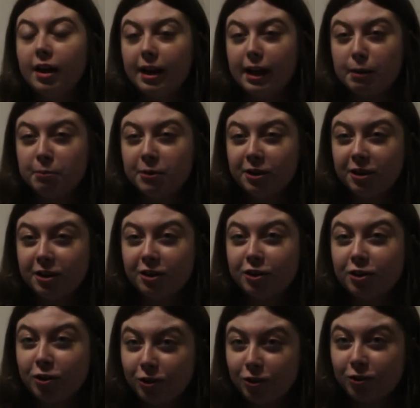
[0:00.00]
Cam and I are
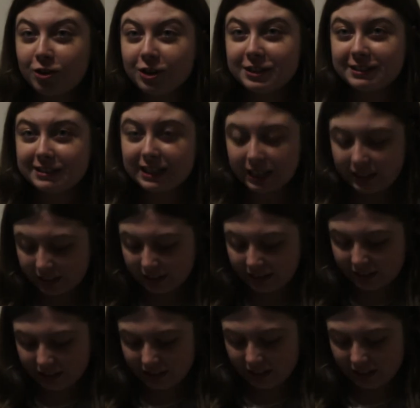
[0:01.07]
no longer together.